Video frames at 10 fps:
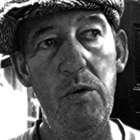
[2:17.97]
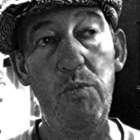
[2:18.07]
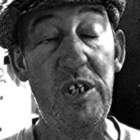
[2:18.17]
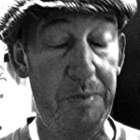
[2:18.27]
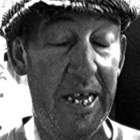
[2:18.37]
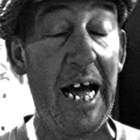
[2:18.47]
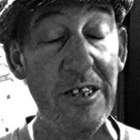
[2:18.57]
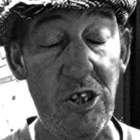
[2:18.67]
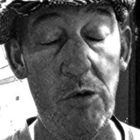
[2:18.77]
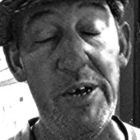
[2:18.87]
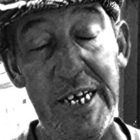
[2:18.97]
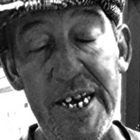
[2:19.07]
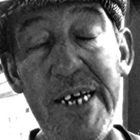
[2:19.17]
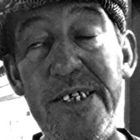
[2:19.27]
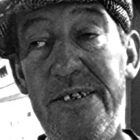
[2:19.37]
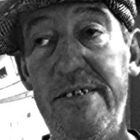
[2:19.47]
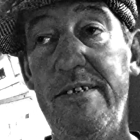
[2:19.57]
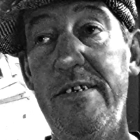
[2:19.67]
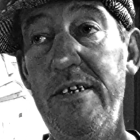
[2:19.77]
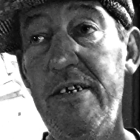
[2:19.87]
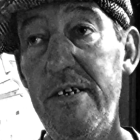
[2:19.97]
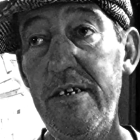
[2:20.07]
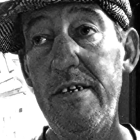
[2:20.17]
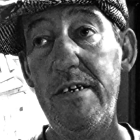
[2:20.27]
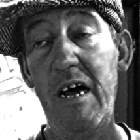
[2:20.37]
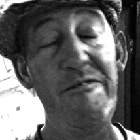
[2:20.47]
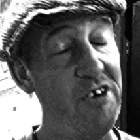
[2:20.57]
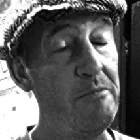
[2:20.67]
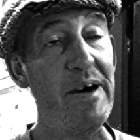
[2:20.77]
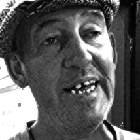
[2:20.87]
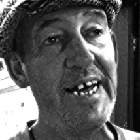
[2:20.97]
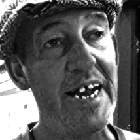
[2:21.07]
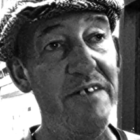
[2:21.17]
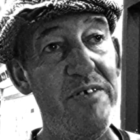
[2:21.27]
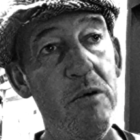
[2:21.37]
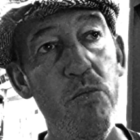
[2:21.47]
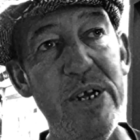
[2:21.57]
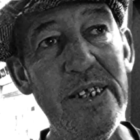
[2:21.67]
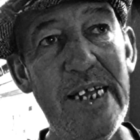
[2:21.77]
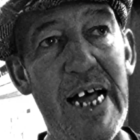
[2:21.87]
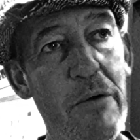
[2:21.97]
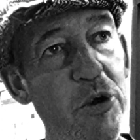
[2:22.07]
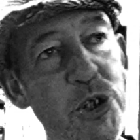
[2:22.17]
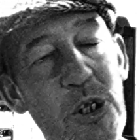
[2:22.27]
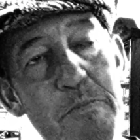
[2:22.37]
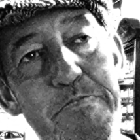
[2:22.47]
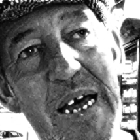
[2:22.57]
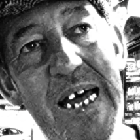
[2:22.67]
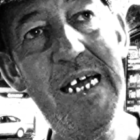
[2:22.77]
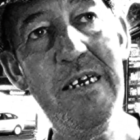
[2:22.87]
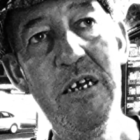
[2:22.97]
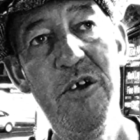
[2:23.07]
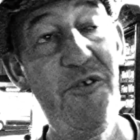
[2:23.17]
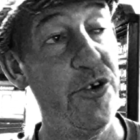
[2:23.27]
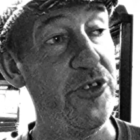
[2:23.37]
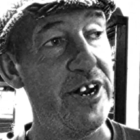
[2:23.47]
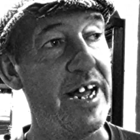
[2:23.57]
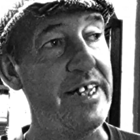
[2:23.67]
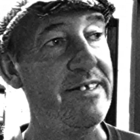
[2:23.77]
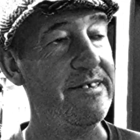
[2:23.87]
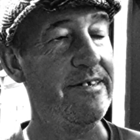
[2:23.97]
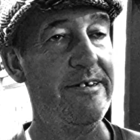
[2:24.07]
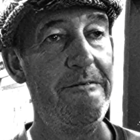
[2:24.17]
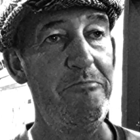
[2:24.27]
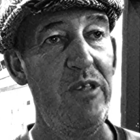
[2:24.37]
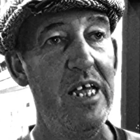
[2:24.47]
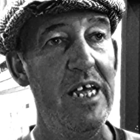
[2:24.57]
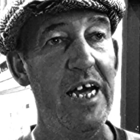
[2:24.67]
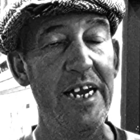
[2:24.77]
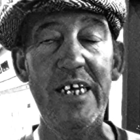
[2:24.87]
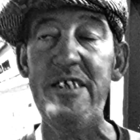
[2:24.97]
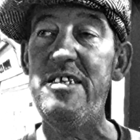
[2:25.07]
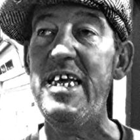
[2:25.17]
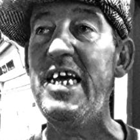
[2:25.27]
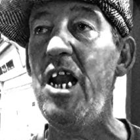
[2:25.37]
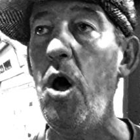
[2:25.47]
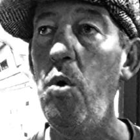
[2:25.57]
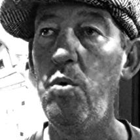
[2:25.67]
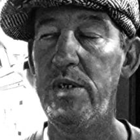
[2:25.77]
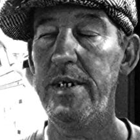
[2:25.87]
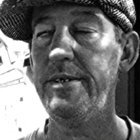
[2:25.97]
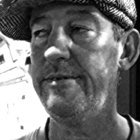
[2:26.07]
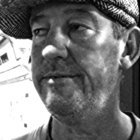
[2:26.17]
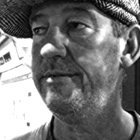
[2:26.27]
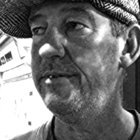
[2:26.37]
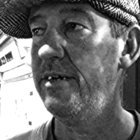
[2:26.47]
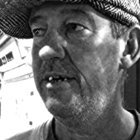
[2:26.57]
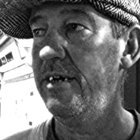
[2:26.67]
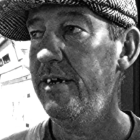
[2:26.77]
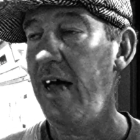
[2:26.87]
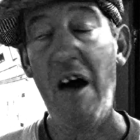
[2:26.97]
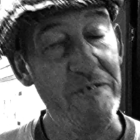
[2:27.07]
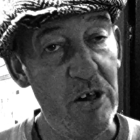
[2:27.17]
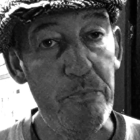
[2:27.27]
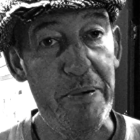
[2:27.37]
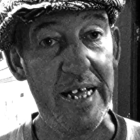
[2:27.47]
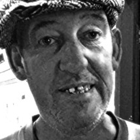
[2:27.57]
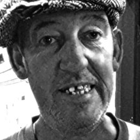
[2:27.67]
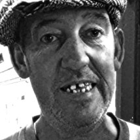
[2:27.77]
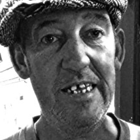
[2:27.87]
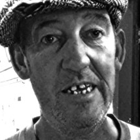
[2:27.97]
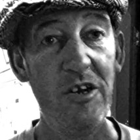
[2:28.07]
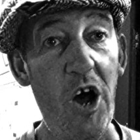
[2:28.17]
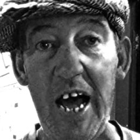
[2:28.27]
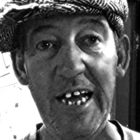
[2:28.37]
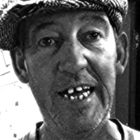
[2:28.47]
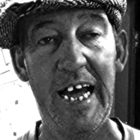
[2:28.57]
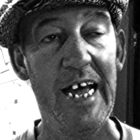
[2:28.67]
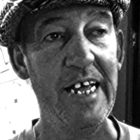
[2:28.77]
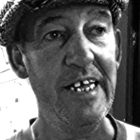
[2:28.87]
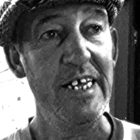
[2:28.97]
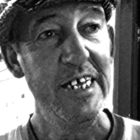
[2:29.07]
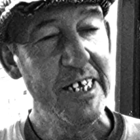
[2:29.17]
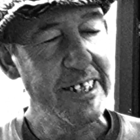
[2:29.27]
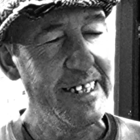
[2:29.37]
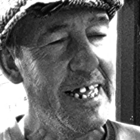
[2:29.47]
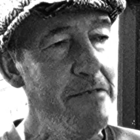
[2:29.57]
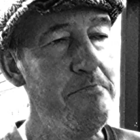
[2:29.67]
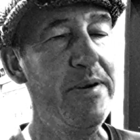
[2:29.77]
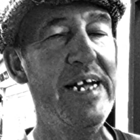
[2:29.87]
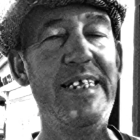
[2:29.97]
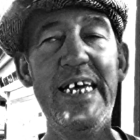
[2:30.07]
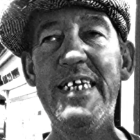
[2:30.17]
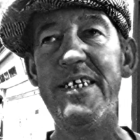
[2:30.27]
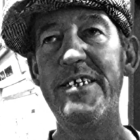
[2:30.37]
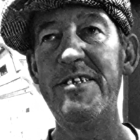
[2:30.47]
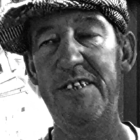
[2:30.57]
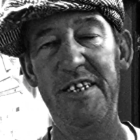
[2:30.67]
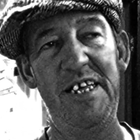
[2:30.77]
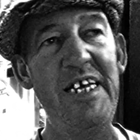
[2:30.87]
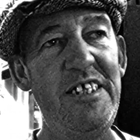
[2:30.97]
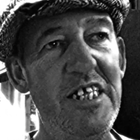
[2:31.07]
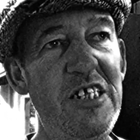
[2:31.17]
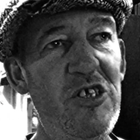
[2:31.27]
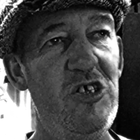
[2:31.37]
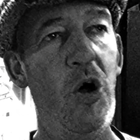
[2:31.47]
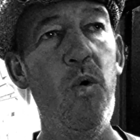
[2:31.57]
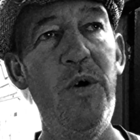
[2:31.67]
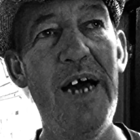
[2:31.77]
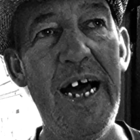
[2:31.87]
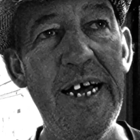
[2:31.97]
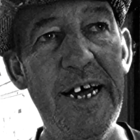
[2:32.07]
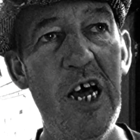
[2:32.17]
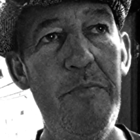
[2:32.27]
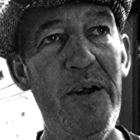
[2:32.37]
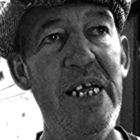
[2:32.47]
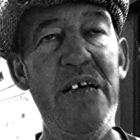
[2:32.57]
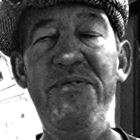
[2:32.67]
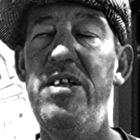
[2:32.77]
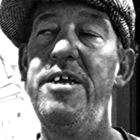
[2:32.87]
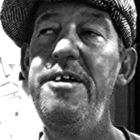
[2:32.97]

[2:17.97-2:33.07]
which began to ignite, and from my caravan window I watched them burn through the night. And as they glowed, I felt pity, not anger, at the inbred ignorance of this 18 stone gang who believed